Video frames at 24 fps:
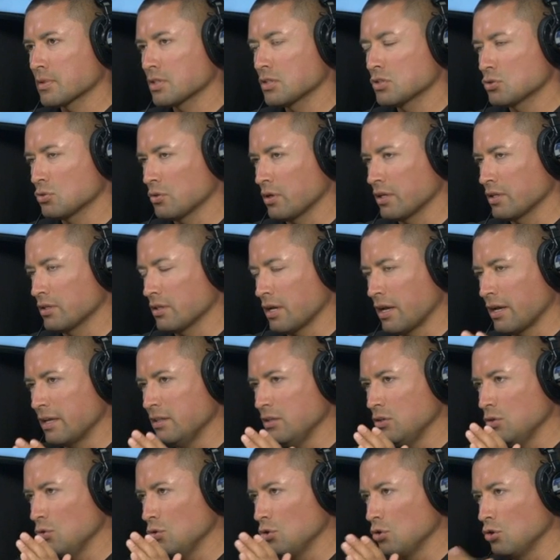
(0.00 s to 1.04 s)
So I I
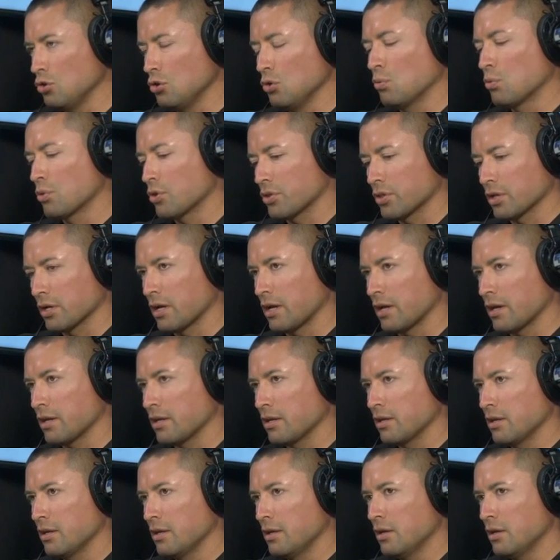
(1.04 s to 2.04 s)
knew you were the guy.